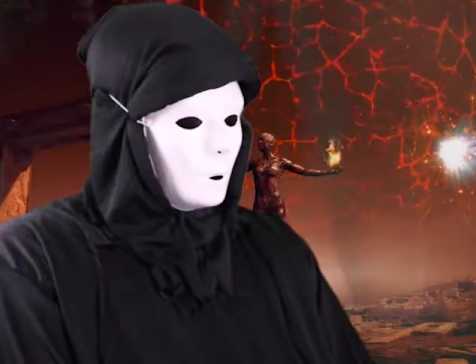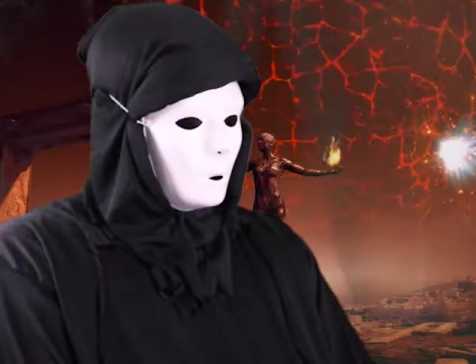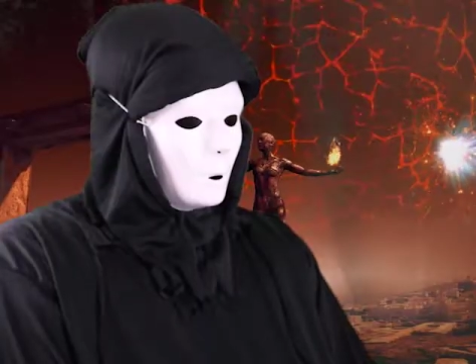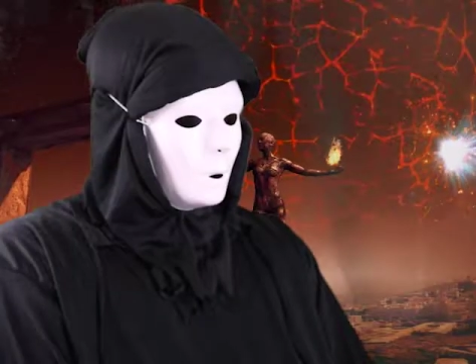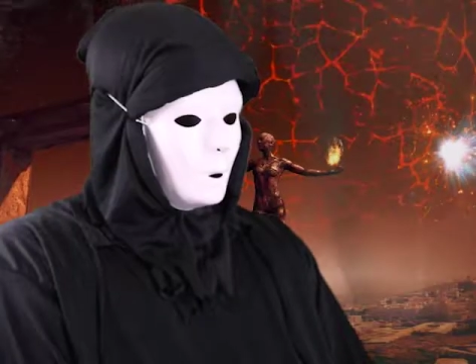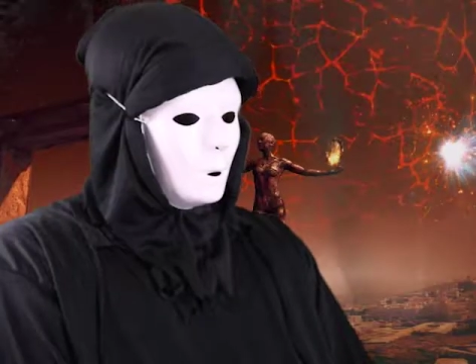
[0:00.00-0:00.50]
It
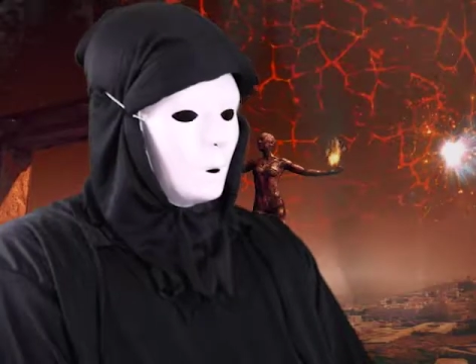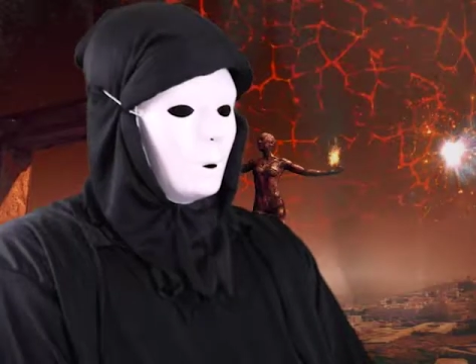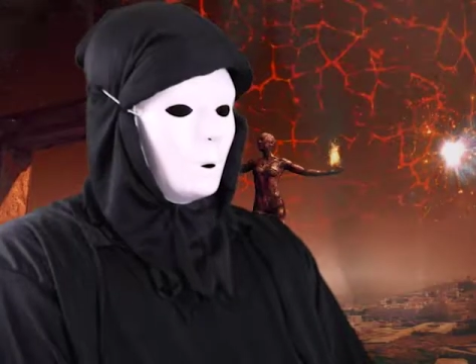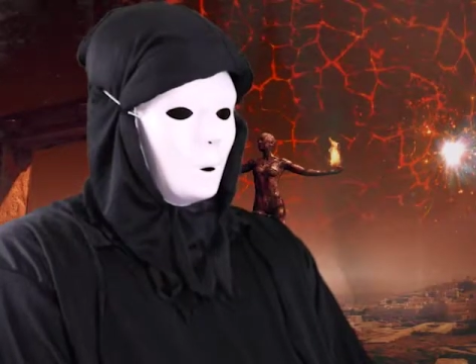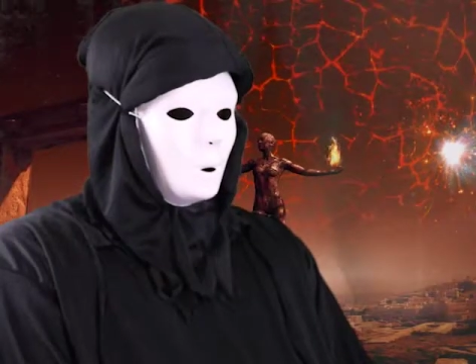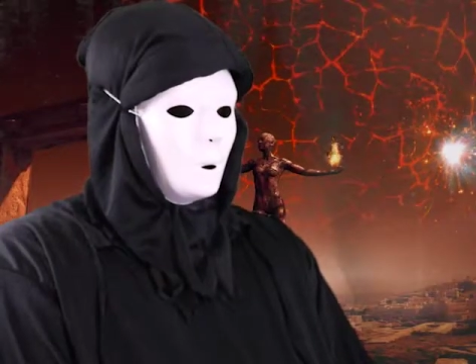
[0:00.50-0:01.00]
is fun
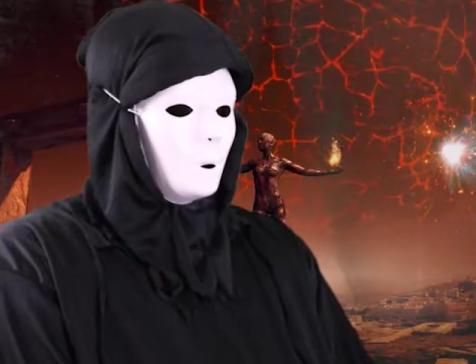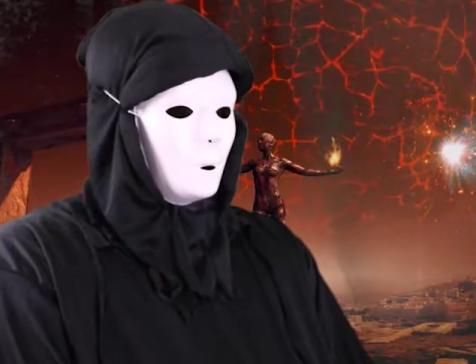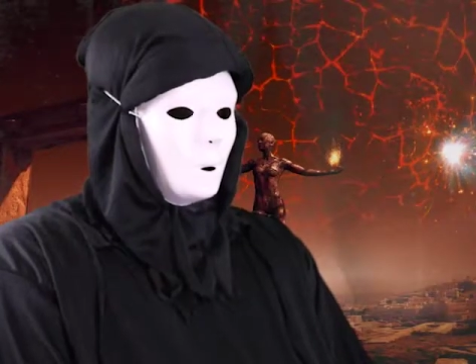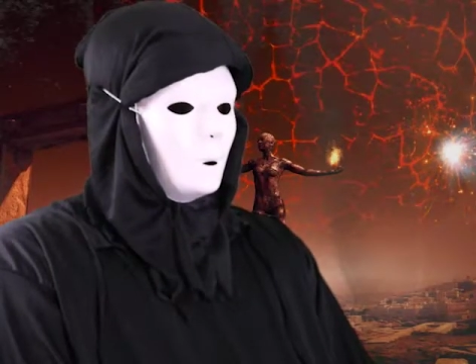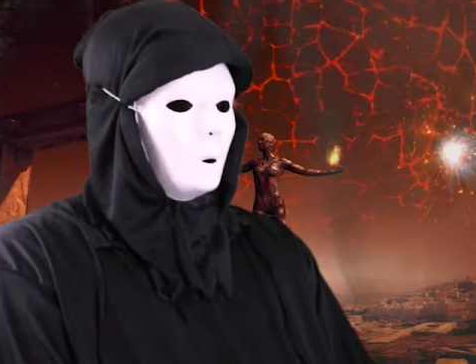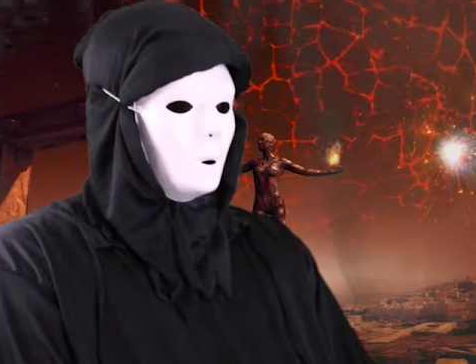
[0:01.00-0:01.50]
being a
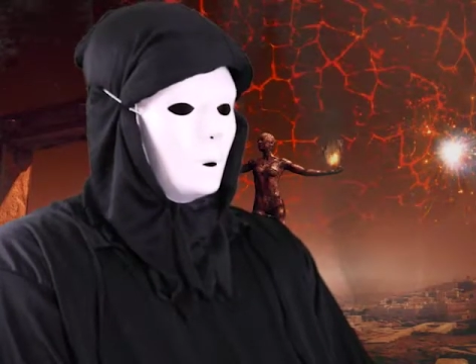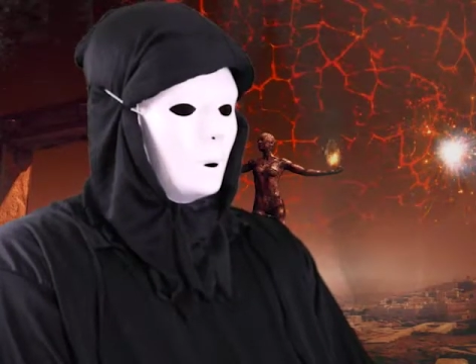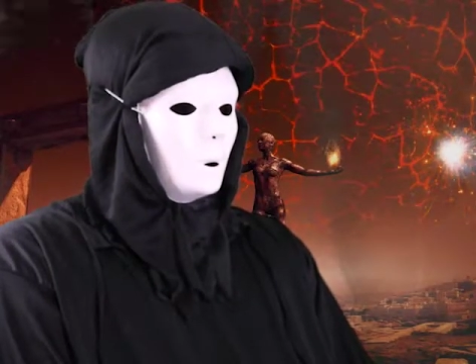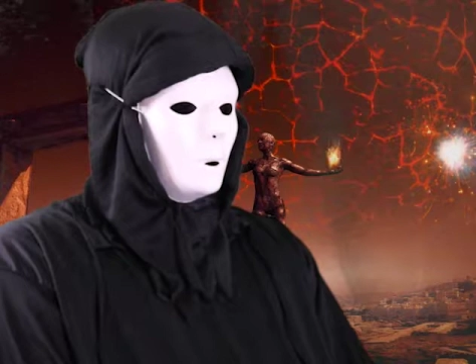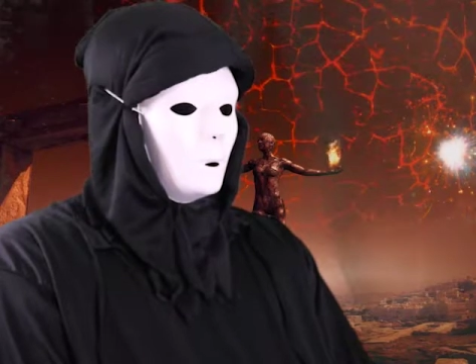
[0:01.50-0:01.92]
cult leader,